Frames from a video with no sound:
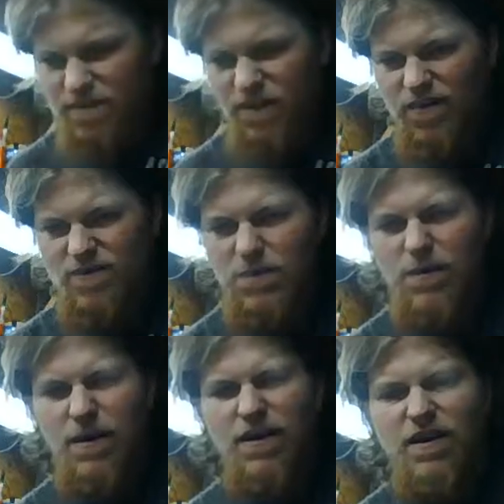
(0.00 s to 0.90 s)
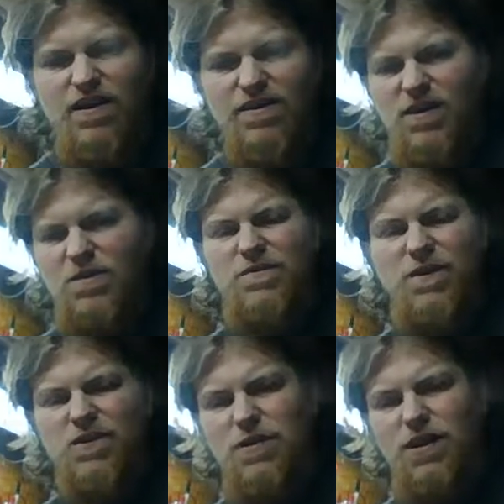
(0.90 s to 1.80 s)
we've always been about our hunting. We've
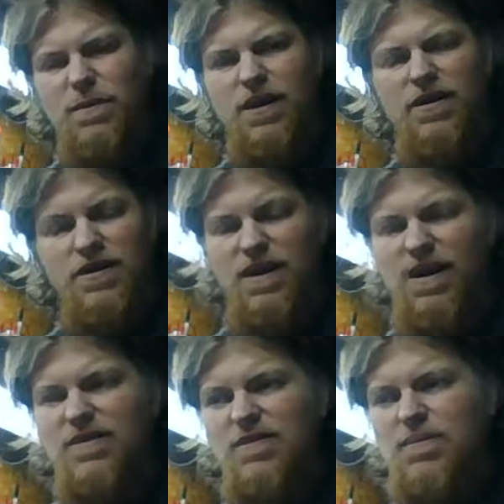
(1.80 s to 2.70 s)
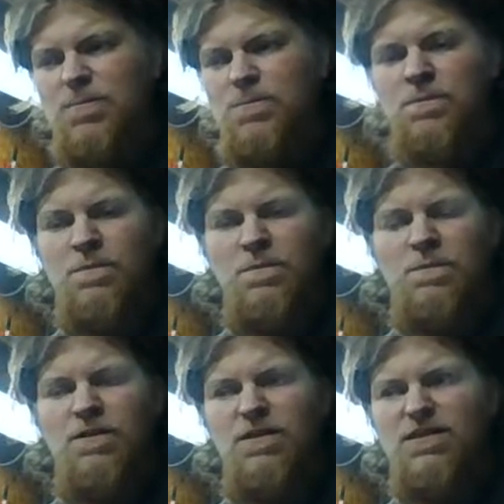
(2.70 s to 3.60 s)
always been about our guns.
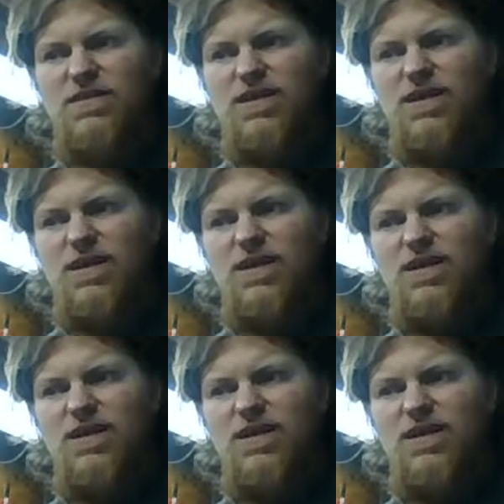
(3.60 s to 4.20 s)
What was it?